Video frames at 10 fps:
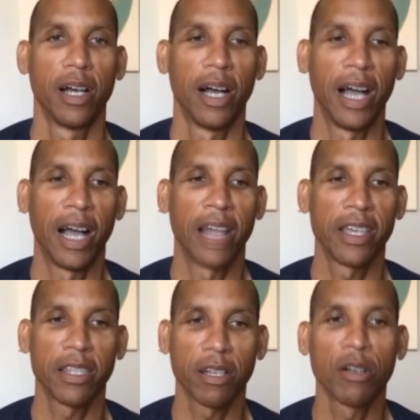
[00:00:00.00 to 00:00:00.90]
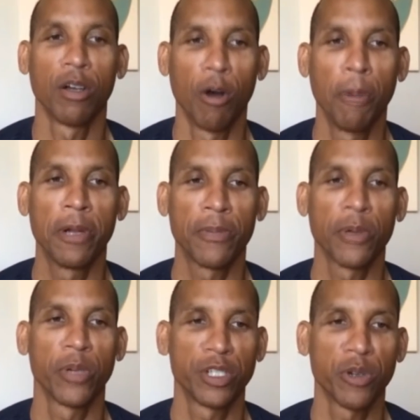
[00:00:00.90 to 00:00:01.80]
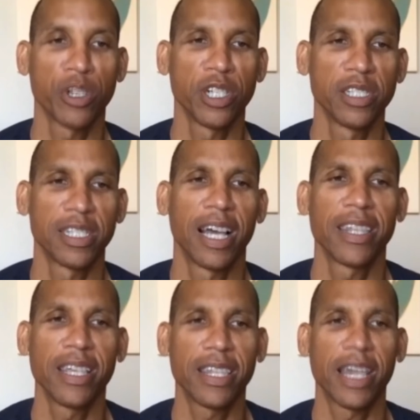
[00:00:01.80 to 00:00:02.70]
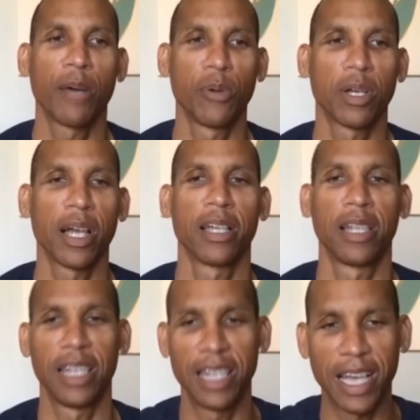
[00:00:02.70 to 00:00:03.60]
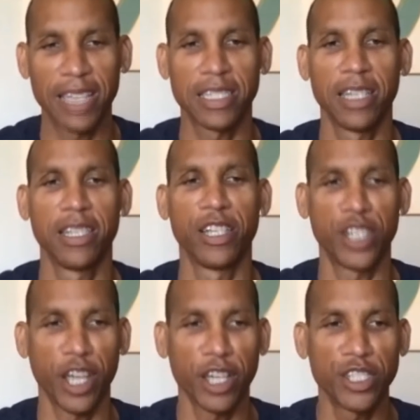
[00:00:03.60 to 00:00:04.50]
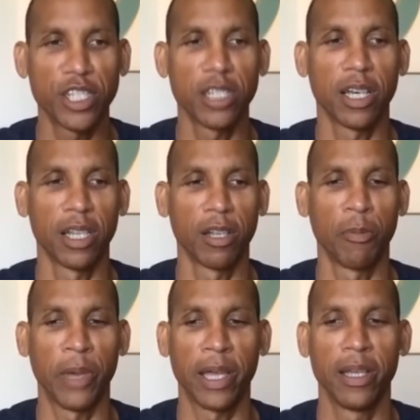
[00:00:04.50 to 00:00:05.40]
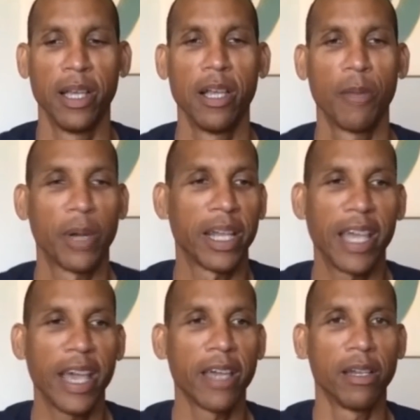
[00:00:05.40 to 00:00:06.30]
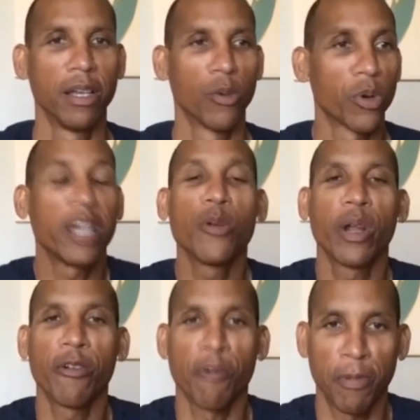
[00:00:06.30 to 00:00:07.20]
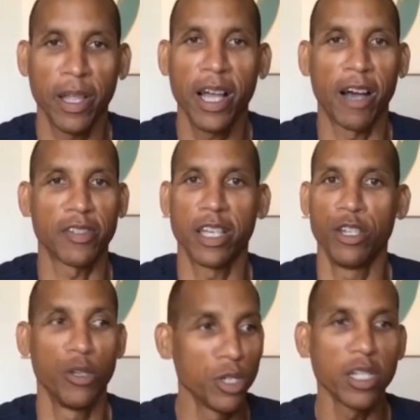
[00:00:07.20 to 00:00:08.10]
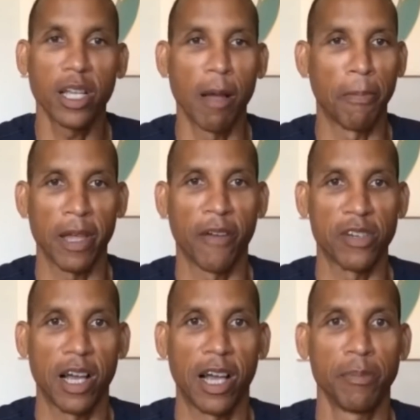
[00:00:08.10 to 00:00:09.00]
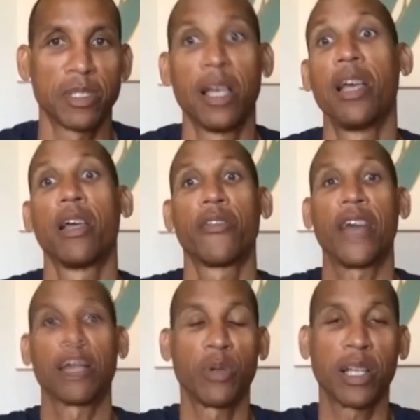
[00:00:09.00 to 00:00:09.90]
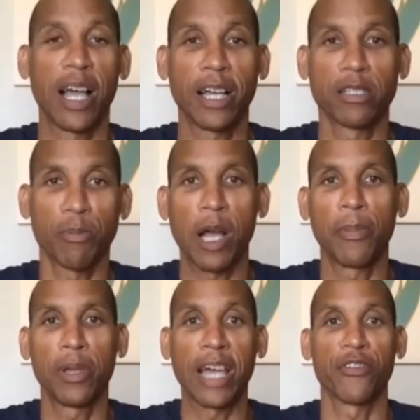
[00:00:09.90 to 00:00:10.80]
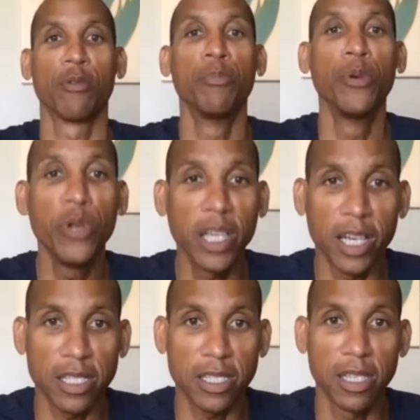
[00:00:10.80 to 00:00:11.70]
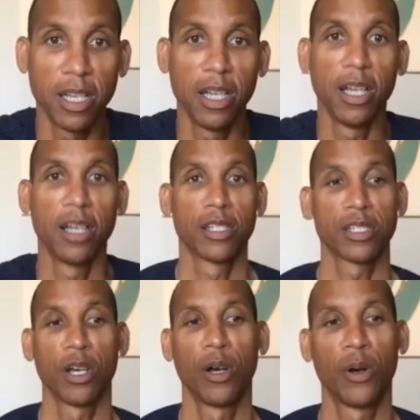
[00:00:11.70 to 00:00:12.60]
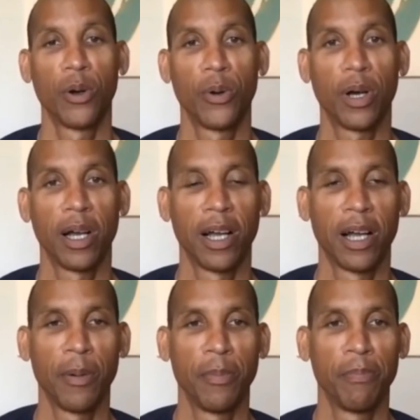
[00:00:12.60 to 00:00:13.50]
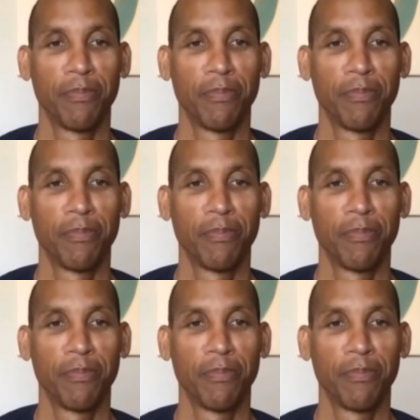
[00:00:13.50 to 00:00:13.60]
I think they're going to open up their restrictions. And I think that will kind of lessen the tension a little bit. But again, we're getting ready for playoffs. And mm-hmm. usually, come playoff times, that's when guys are probably at their moodiest. So um,